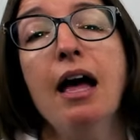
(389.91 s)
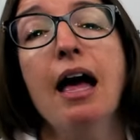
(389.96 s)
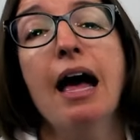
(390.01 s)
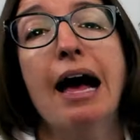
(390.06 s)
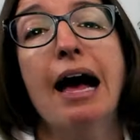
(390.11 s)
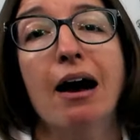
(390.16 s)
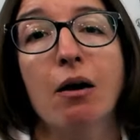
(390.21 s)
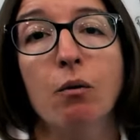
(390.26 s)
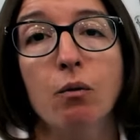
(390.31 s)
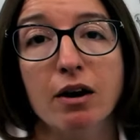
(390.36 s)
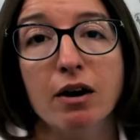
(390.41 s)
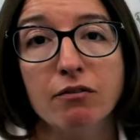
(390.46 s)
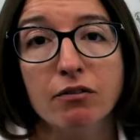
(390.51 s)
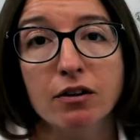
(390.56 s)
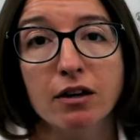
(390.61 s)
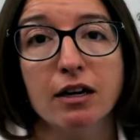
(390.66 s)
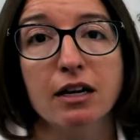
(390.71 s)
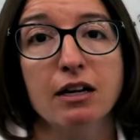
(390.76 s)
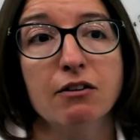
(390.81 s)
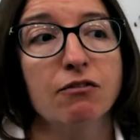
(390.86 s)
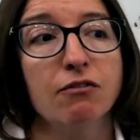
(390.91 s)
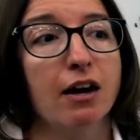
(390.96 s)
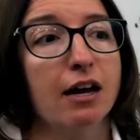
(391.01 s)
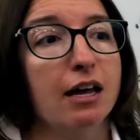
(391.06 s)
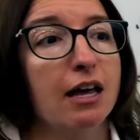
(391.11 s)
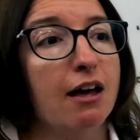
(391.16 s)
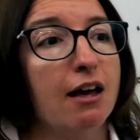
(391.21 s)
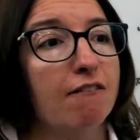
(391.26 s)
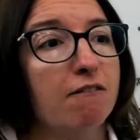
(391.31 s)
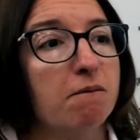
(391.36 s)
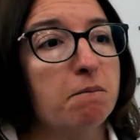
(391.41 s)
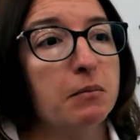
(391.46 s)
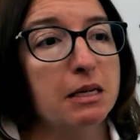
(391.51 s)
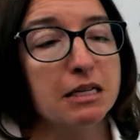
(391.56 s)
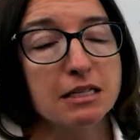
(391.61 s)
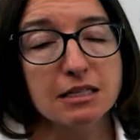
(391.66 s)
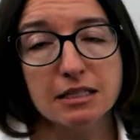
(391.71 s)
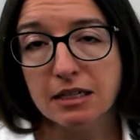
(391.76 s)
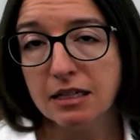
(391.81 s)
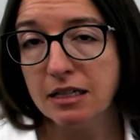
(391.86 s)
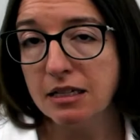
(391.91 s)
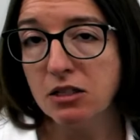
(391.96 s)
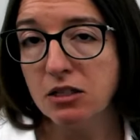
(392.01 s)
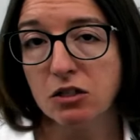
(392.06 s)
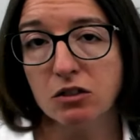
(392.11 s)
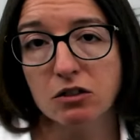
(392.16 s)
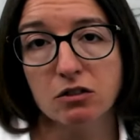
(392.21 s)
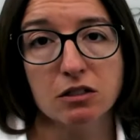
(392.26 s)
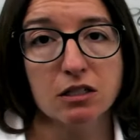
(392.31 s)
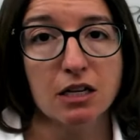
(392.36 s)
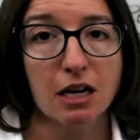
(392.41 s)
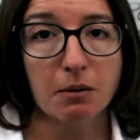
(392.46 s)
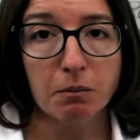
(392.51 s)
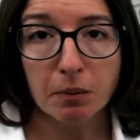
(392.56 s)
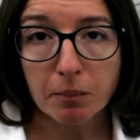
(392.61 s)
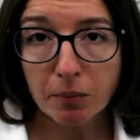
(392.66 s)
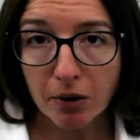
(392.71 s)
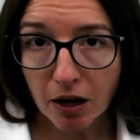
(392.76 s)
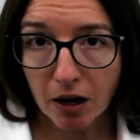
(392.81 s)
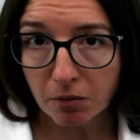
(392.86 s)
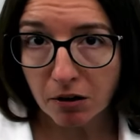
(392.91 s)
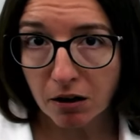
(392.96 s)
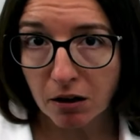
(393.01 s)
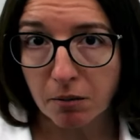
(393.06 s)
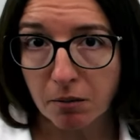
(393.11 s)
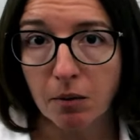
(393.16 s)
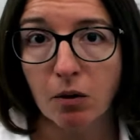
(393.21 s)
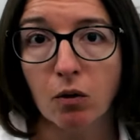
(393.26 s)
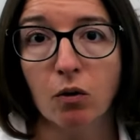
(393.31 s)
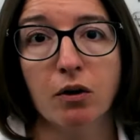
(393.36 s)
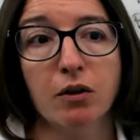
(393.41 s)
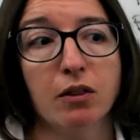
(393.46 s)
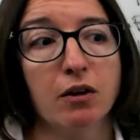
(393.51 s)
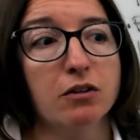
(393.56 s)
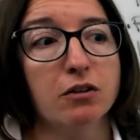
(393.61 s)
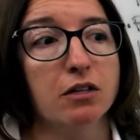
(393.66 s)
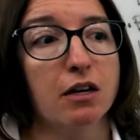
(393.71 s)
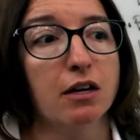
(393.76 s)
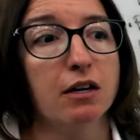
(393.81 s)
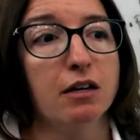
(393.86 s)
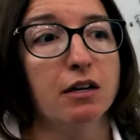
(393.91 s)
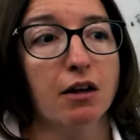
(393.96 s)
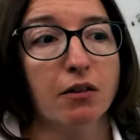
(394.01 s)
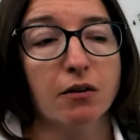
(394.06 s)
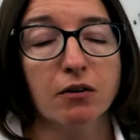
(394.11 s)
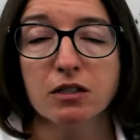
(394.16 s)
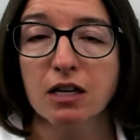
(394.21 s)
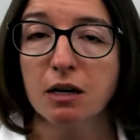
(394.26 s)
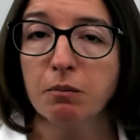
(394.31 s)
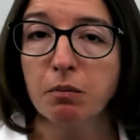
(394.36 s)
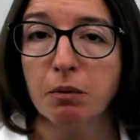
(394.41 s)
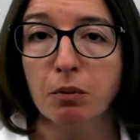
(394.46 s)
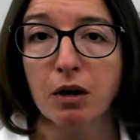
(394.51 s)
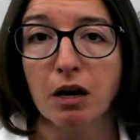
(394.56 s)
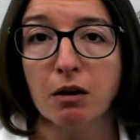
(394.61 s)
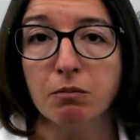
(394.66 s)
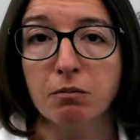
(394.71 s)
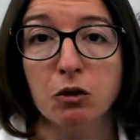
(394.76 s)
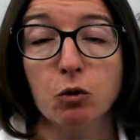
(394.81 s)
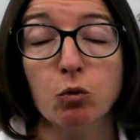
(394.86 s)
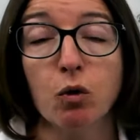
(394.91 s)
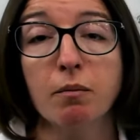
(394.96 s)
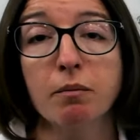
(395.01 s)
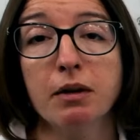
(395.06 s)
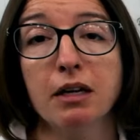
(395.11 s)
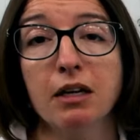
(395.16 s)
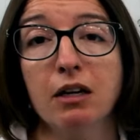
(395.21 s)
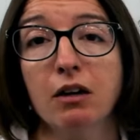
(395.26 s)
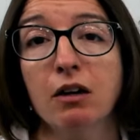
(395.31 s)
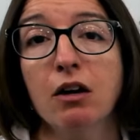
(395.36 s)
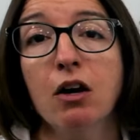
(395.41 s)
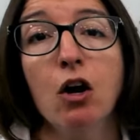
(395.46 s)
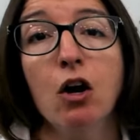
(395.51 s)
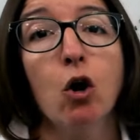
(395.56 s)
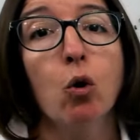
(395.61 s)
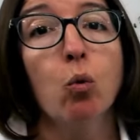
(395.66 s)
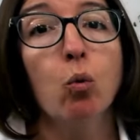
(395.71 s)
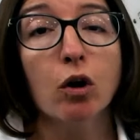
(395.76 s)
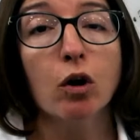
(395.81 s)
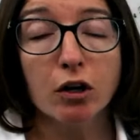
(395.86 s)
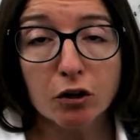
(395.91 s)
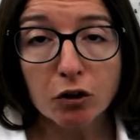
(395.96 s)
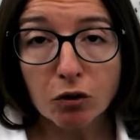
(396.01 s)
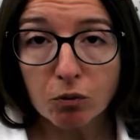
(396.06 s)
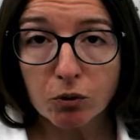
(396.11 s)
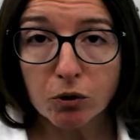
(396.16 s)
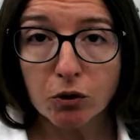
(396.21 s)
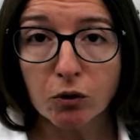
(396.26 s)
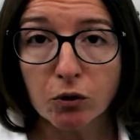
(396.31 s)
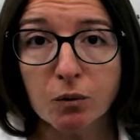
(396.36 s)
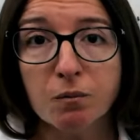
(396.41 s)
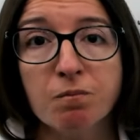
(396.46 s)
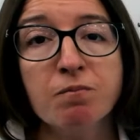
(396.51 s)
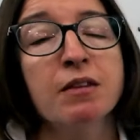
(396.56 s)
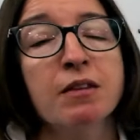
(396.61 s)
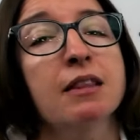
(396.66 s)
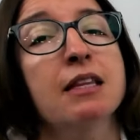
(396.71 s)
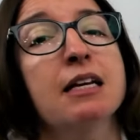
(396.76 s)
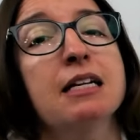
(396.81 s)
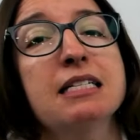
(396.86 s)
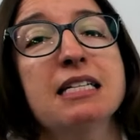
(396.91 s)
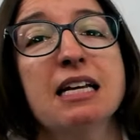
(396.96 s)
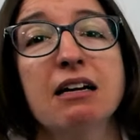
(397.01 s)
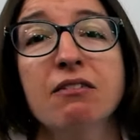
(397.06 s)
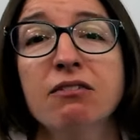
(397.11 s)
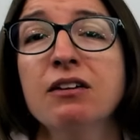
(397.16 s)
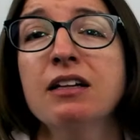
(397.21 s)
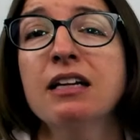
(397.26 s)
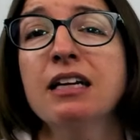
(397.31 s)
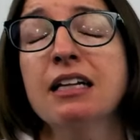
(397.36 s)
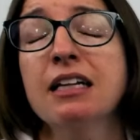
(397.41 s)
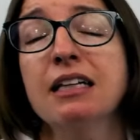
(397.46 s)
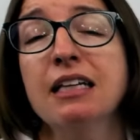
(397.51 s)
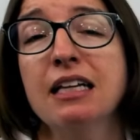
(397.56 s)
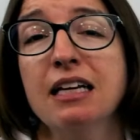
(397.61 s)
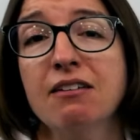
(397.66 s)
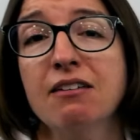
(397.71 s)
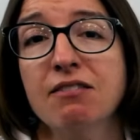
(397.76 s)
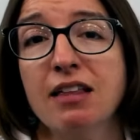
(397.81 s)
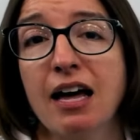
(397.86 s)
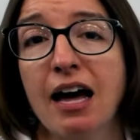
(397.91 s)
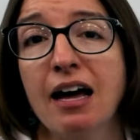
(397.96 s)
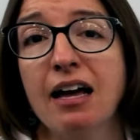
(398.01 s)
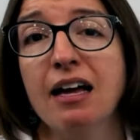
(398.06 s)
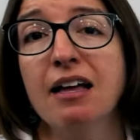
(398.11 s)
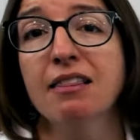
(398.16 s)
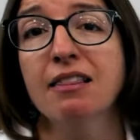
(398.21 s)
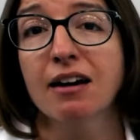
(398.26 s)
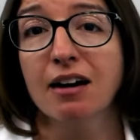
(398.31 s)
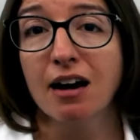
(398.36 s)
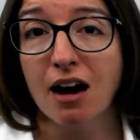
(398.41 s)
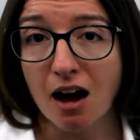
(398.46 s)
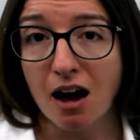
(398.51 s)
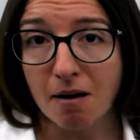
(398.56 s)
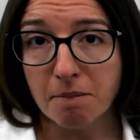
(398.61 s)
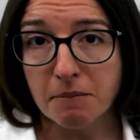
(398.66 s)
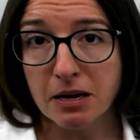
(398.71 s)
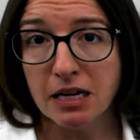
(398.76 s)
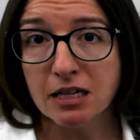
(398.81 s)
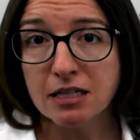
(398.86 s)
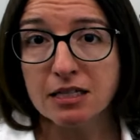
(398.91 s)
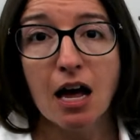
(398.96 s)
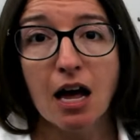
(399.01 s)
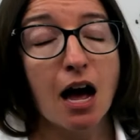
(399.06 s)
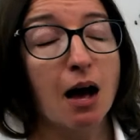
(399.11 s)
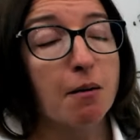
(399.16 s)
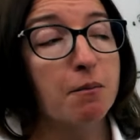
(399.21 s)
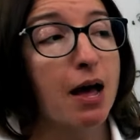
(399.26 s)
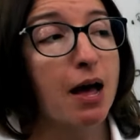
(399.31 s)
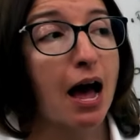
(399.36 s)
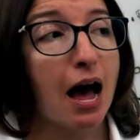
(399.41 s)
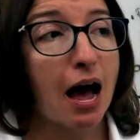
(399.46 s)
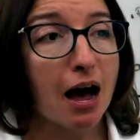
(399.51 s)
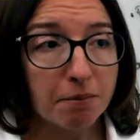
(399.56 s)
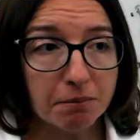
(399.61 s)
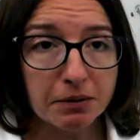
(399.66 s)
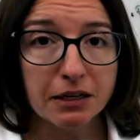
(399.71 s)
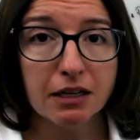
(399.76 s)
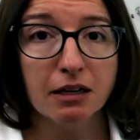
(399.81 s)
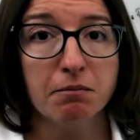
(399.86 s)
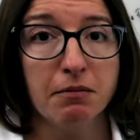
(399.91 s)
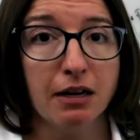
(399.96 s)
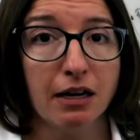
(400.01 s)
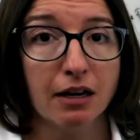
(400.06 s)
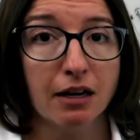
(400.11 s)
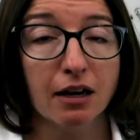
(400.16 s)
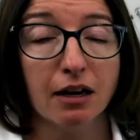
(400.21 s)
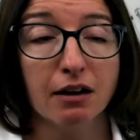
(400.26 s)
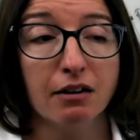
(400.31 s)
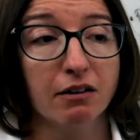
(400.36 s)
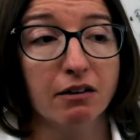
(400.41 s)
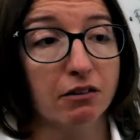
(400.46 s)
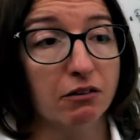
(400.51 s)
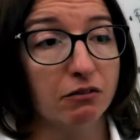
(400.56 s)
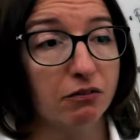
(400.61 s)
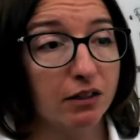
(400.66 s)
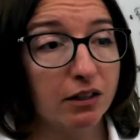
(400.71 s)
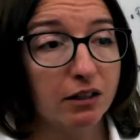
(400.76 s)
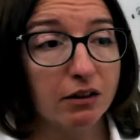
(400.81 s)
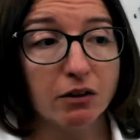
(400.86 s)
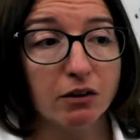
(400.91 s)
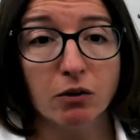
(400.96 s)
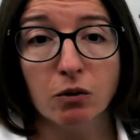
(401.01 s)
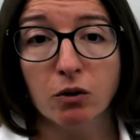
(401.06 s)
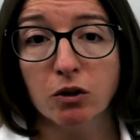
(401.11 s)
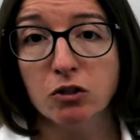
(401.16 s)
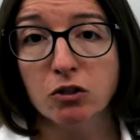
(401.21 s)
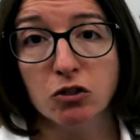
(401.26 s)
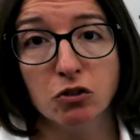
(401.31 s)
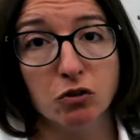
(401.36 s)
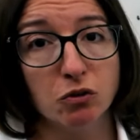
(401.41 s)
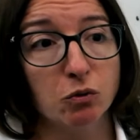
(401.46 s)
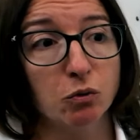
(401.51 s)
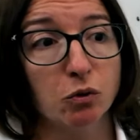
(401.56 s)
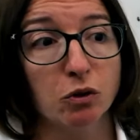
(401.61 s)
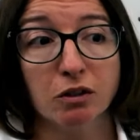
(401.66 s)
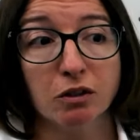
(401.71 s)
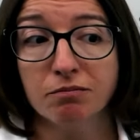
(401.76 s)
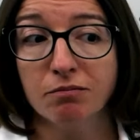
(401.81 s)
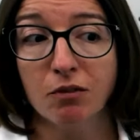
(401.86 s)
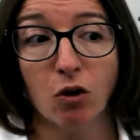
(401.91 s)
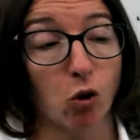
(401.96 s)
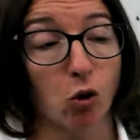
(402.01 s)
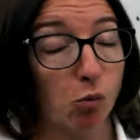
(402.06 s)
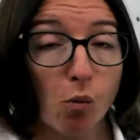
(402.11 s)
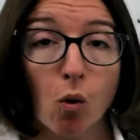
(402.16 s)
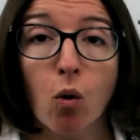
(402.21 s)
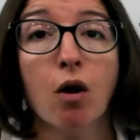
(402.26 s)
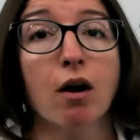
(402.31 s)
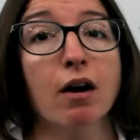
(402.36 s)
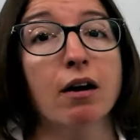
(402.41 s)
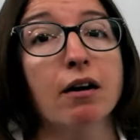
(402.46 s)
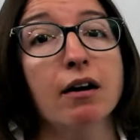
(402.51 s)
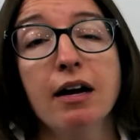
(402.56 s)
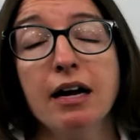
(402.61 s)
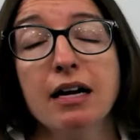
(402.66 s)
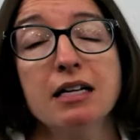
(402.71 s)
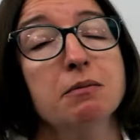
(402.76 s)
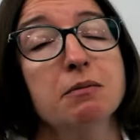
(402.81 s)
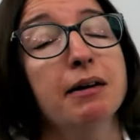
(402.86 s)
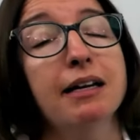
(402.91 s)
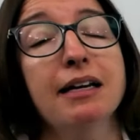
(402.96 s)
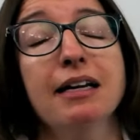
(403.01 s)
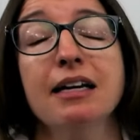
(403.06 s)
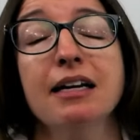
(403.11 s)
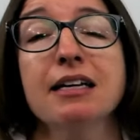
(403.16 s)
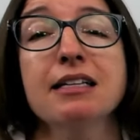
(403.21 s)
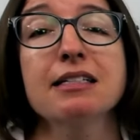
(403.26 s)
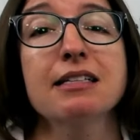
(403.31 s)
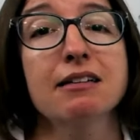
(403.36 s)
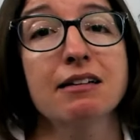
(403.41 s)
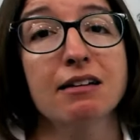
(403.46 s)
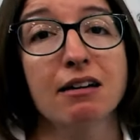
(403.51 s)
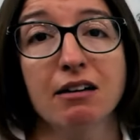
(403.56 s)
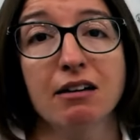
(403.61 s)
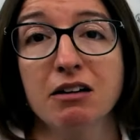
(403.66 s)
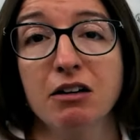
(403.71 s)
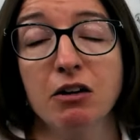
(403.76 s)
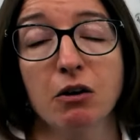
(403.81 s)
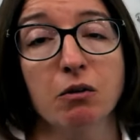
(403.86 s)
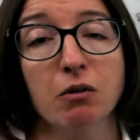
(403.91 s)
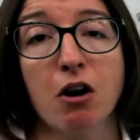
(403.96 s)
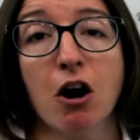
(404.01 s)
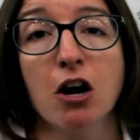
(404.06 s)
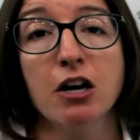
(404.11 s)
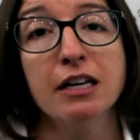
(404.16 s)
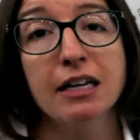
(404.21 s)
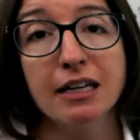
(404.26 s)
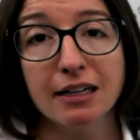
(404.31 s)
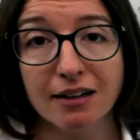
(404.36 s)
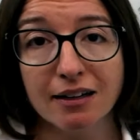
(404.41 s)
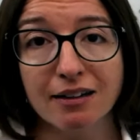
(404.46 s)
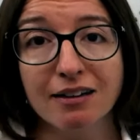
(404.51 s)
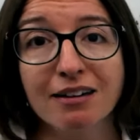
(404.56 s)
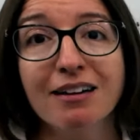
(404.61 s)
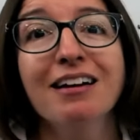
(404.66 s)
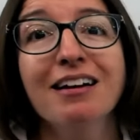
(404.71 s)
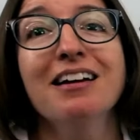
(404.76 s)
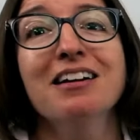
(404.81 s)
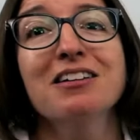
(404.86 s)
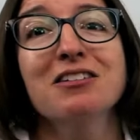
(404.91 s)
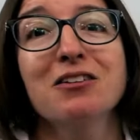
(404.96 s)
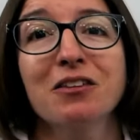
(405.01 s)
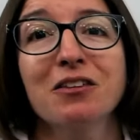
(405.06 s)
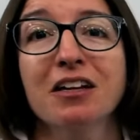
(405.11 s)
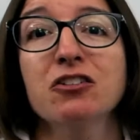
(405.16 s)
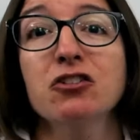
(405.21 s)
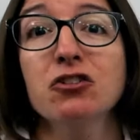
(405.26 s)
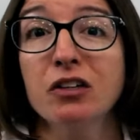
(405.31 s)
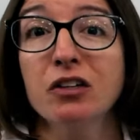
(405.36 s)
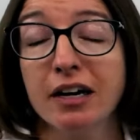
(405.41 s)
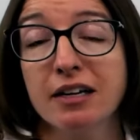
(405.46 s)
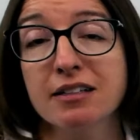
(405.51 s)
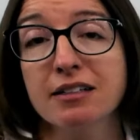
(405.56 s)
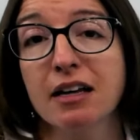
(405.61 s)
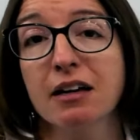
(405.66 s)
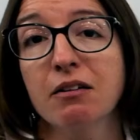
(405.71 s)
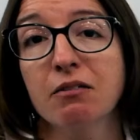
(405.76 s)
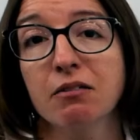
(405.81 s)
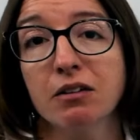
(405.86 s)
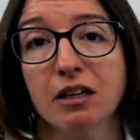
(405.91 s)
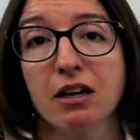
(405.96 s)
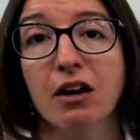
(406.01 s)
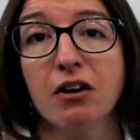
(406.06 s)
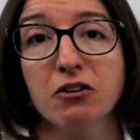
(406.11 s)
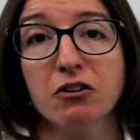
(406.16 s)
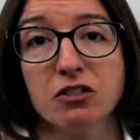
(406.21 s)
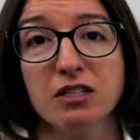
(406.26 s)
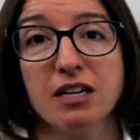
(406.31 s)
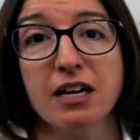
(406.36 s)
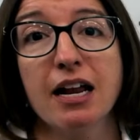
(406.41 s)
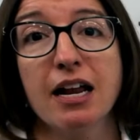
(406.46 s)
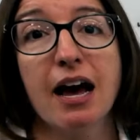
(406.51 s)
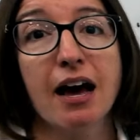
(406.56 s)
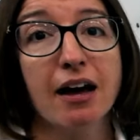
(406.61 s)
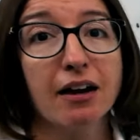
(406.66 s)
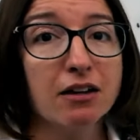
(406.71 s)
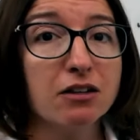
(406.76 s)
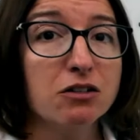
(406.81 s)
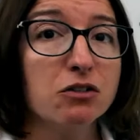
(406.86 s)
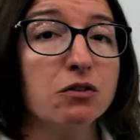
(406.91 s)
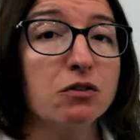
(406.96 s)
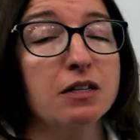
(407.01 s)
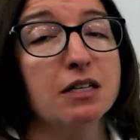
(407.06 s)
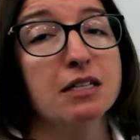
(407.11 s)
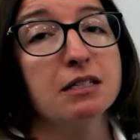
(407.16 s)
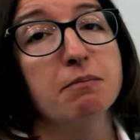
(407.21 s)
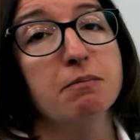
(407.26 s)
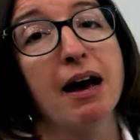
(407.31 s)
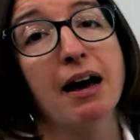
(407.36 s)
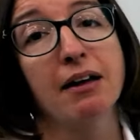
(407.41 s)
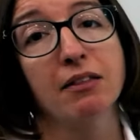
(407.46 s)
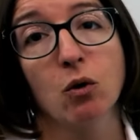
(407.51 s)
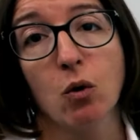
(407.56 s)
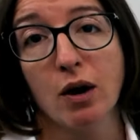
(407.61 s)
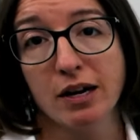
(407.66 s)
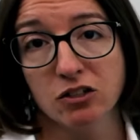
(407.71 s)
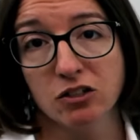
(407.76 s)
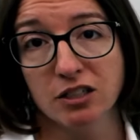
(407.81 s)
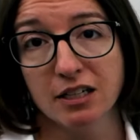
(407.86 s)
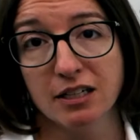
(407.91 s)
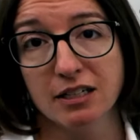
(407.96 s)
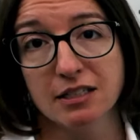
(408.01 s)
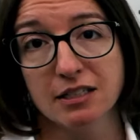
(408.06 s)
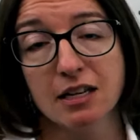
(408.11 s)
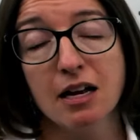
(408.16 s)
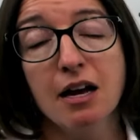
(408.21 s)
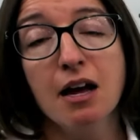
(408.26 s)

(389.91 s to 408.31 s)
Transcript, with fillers: However, if I have missed a certain type of problem or there's another type of problem you want me to work through, then definitely leave that in the comments. I'm happy to make another video or two or, or more, as many as you know are needed, so that you guys can really understand how to do these math questions,